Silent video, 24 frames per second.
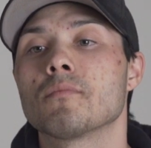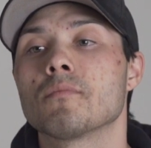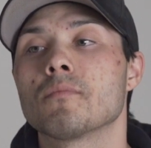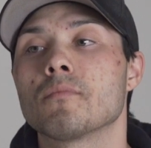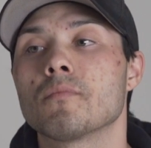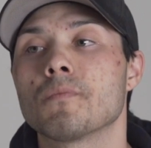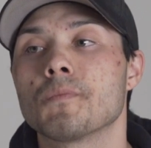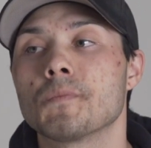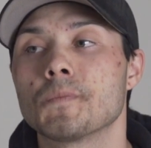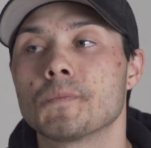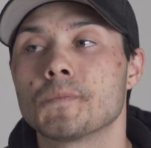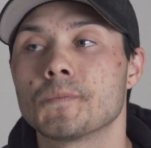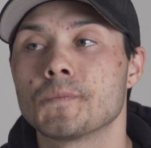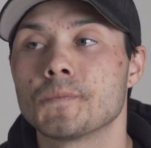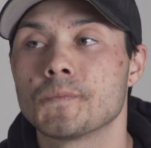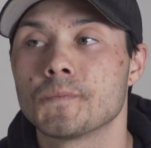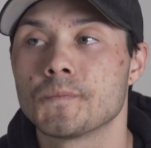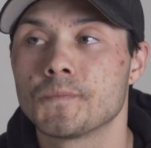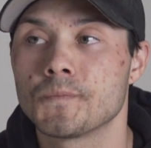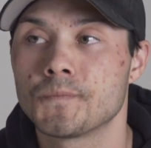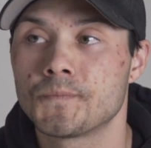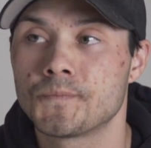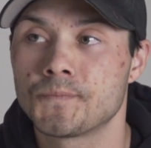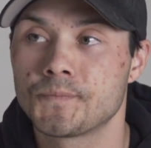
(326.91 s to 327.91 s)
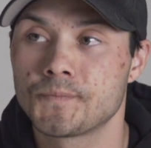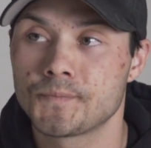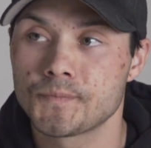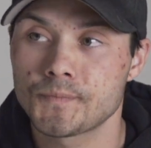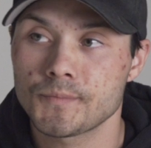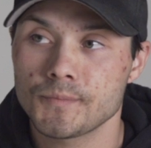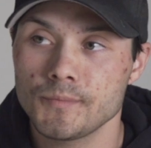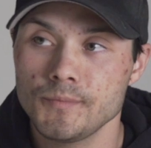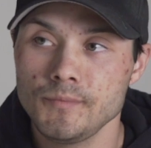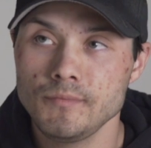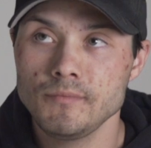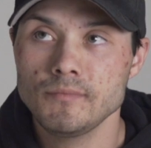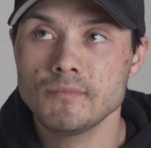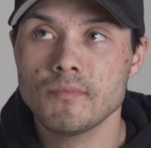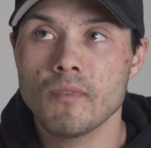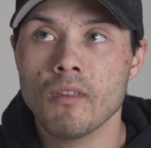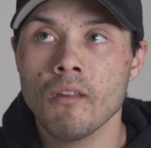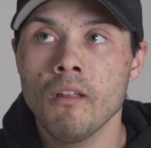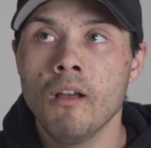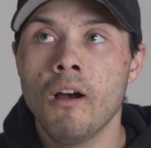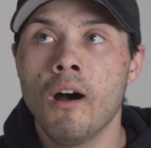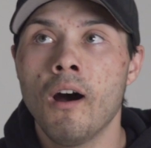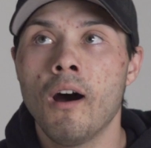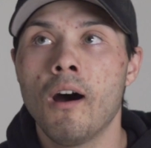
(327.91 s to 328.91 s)
support in your
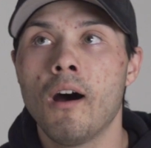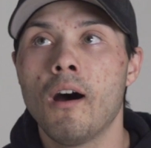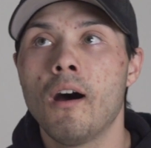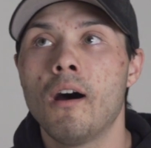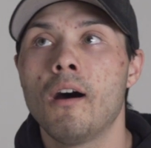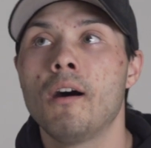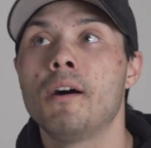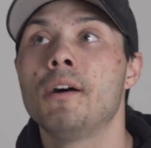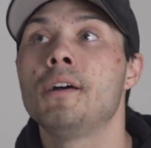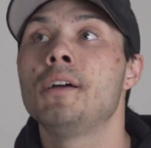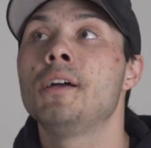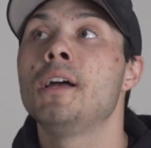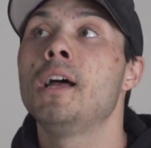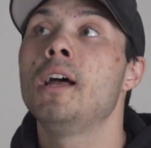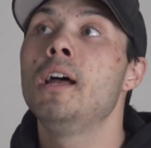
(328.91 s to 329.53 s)
life?